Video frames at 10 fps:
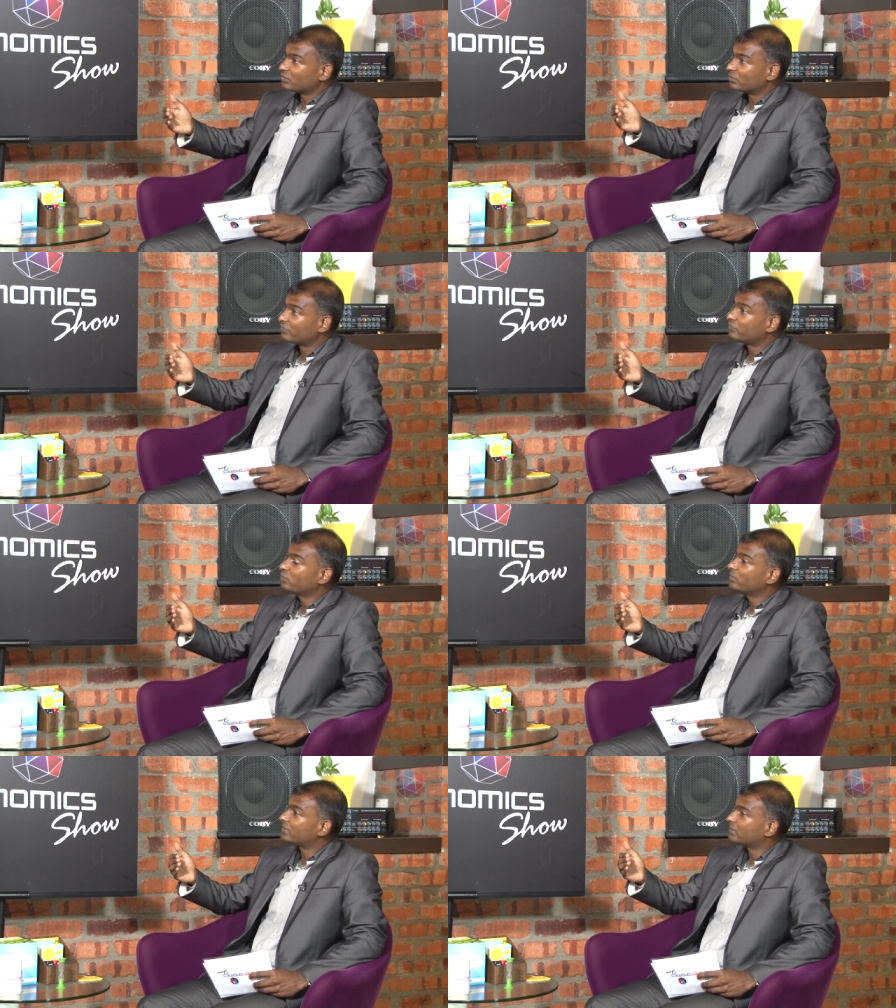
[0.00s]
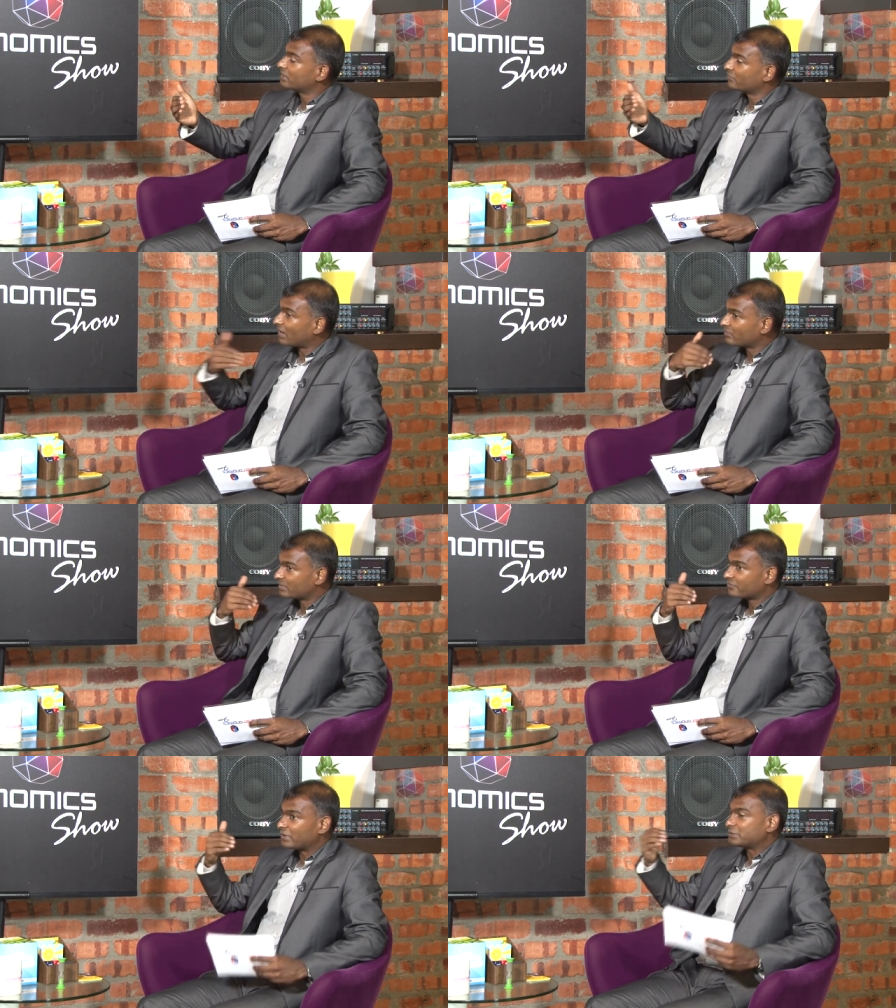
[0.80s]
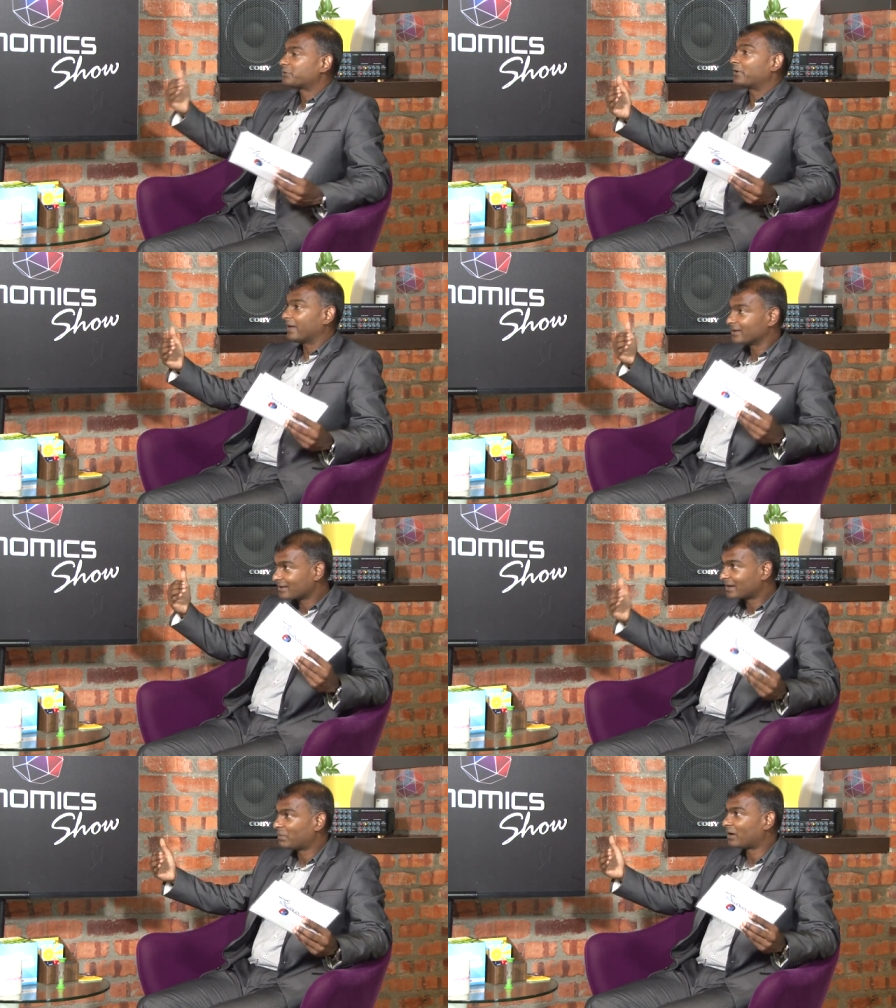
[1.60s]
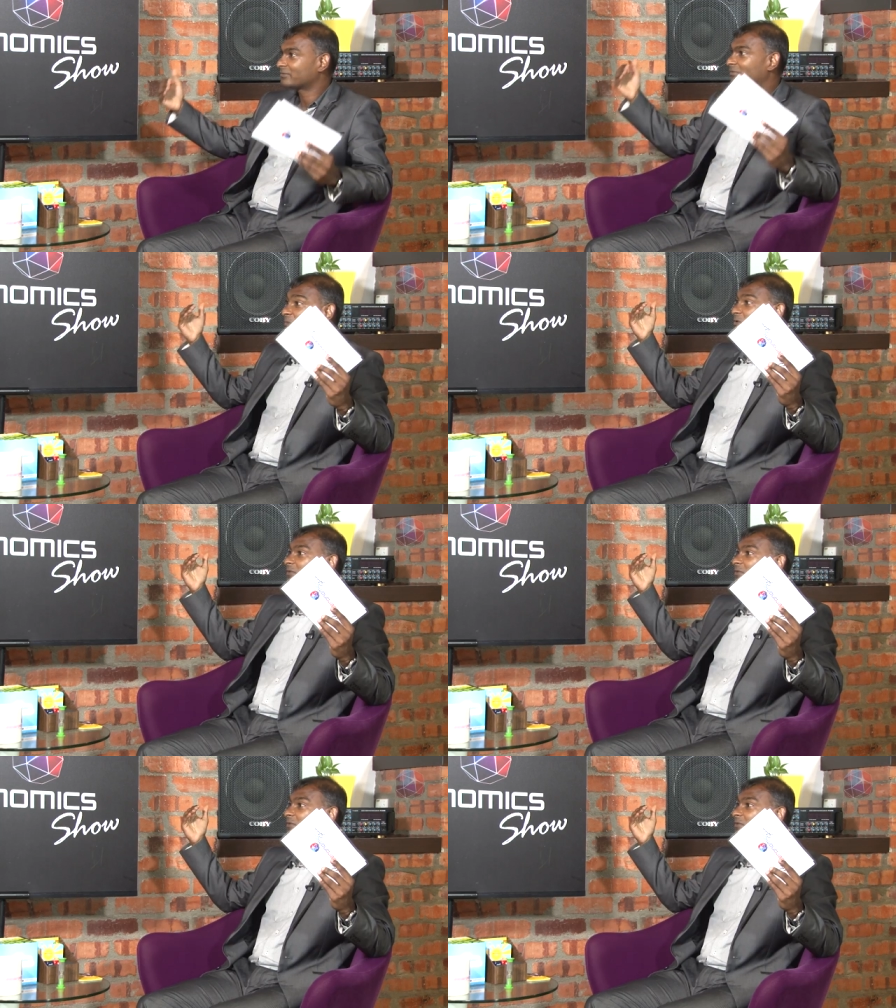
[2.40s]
You know, if I'm a fresh grad, I come out from